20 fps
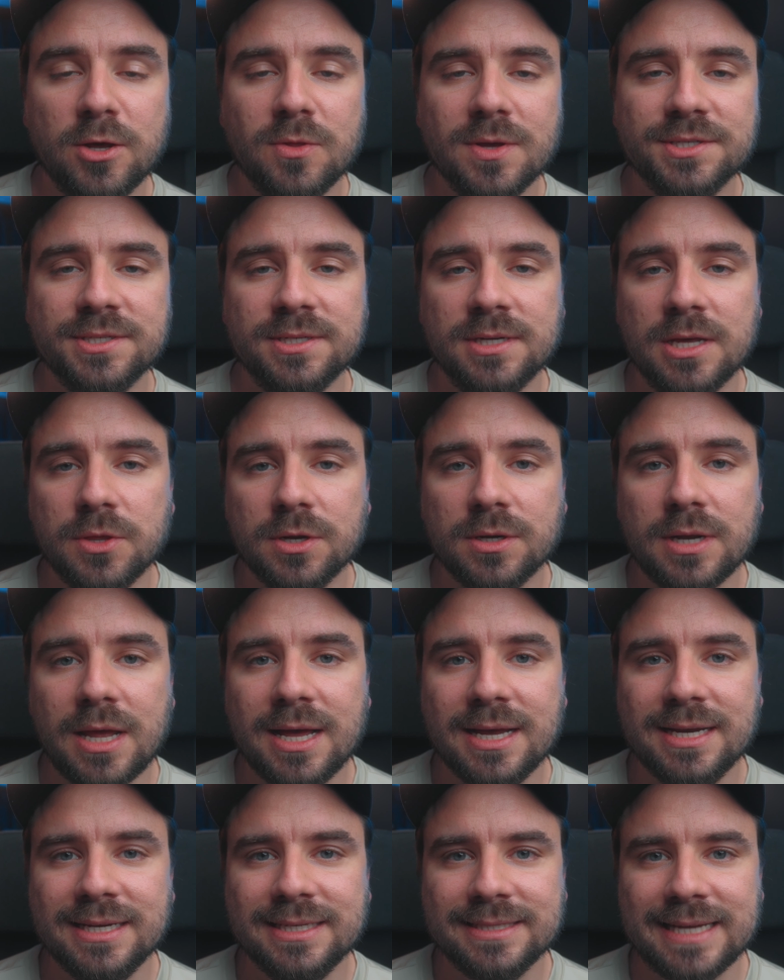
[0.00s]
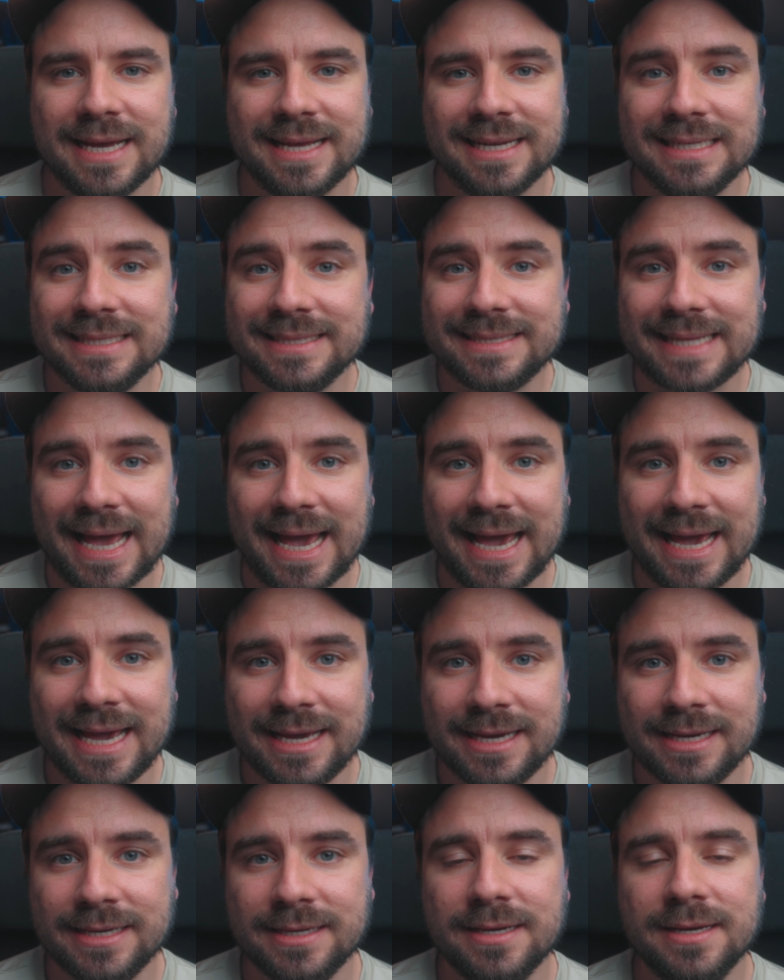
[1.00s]
know there's another line, at least
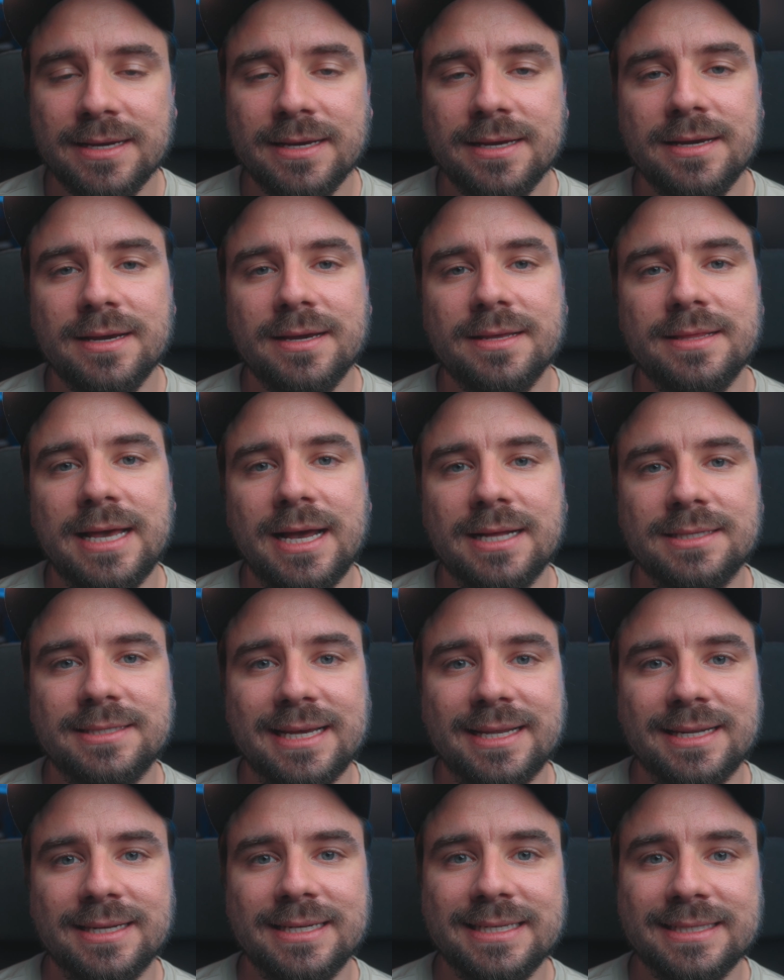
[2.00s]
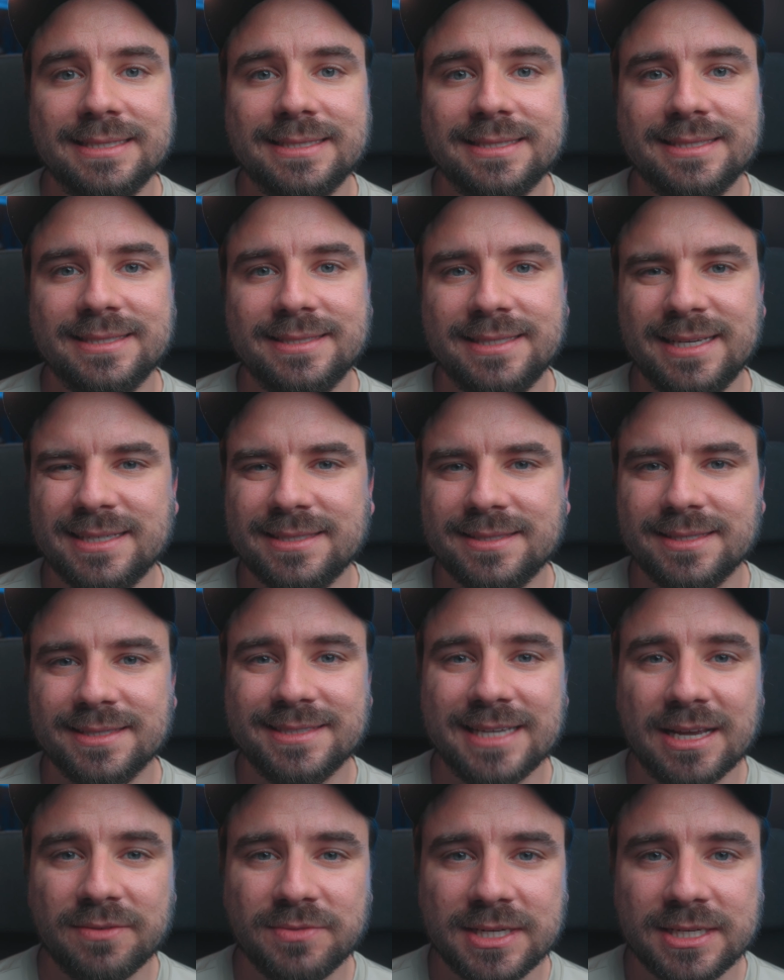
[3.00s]
Aang, that's at least six to
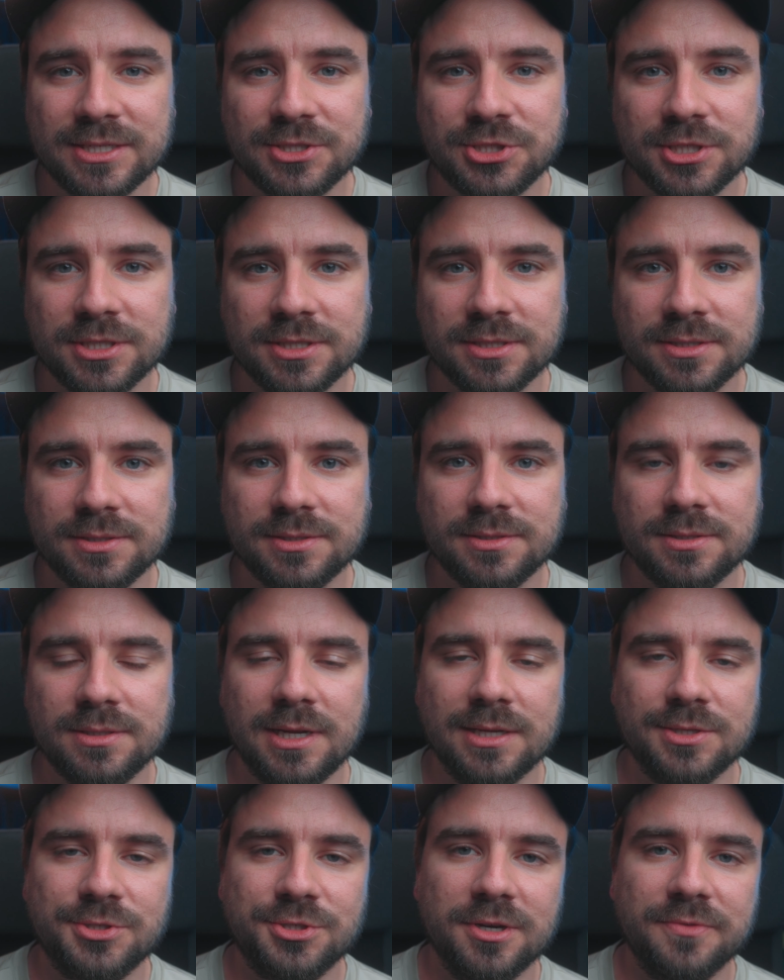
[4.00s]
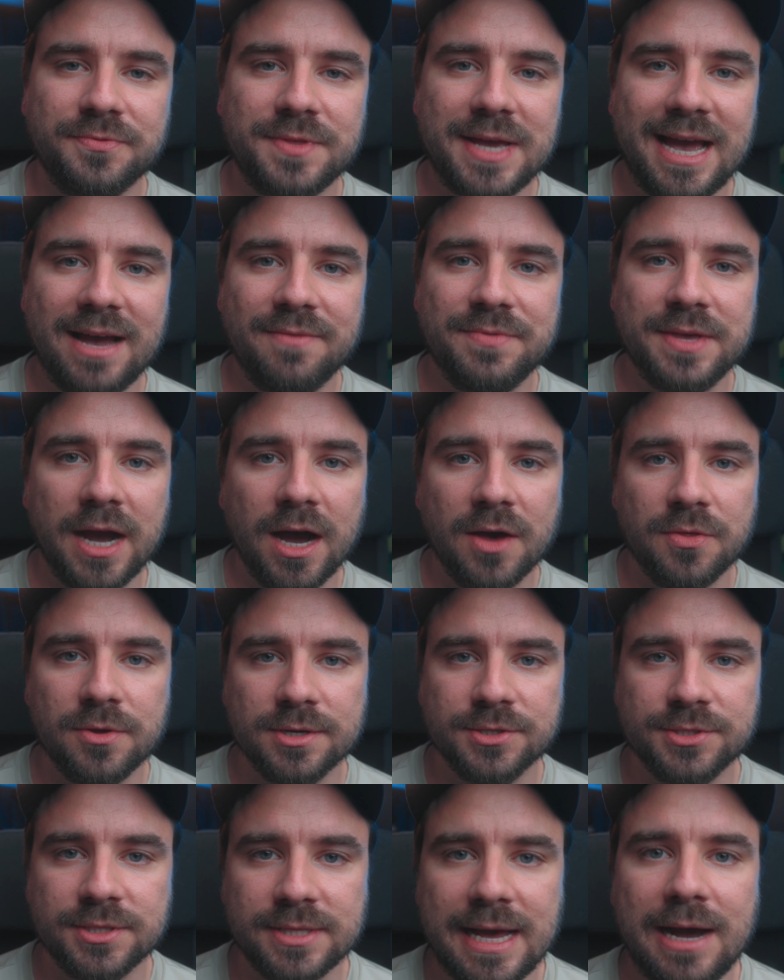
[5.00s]
seven inches. Not sure if they have the
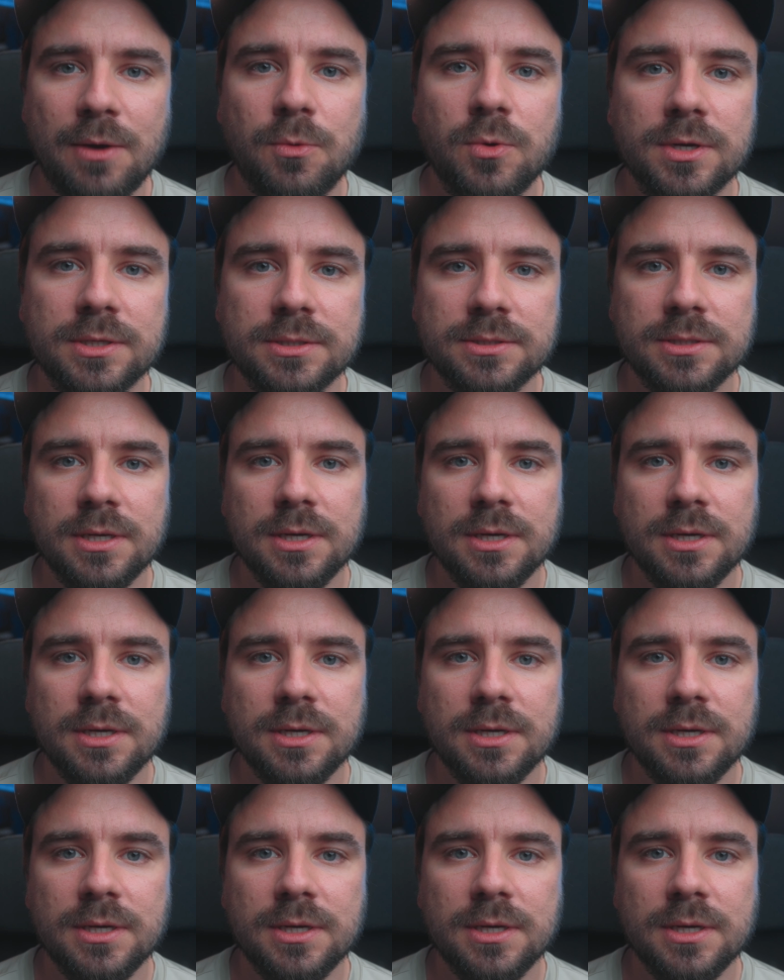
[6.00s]
others in that one.